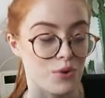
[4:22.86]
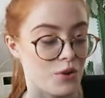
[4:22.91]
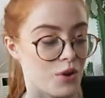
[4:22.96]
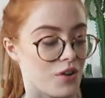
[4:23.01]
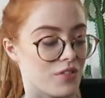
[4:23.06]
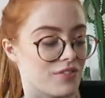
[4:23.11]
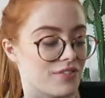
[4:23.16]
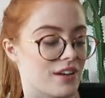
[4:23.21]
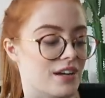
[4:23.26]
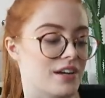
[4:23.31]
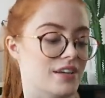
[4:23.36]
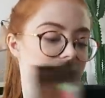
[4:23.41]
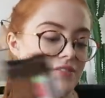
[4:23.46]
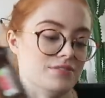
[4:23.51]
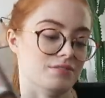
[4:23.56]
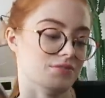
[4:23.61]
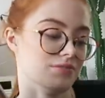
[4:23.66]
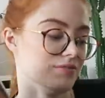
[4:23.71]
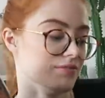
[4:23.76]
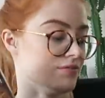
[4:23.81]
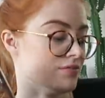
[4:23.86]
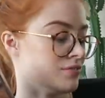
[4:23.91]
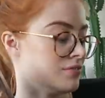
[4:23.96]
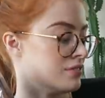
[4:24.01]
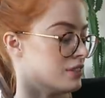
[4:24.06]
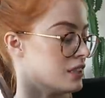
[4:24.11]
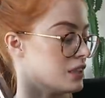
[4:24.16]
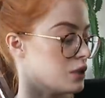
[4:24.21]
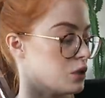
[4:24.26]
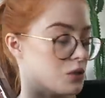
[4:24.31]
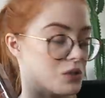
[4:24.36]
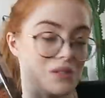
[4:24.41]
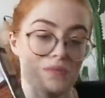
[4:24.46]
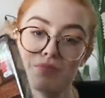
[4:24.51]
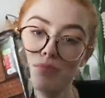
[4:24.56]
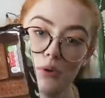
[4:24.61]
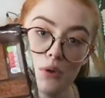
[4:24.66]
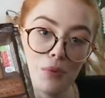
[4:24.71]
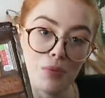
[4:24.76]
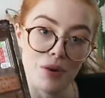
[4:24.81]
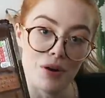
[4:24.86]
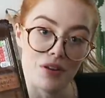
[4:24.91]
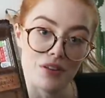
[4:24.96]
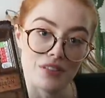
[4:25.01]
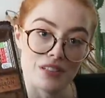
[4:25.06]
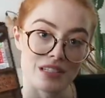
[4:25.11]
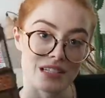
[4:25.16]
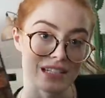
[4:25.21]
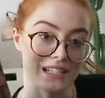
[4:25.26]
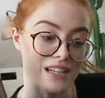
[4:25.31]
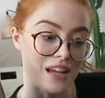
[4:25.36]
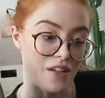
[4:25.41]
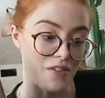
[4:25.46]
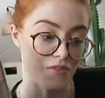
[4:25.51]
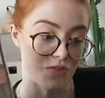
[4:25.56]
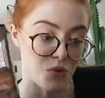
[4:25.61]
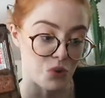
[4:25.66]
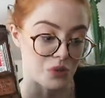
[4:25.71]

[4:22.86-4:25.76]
were on offer. Got some Bourbons, these are like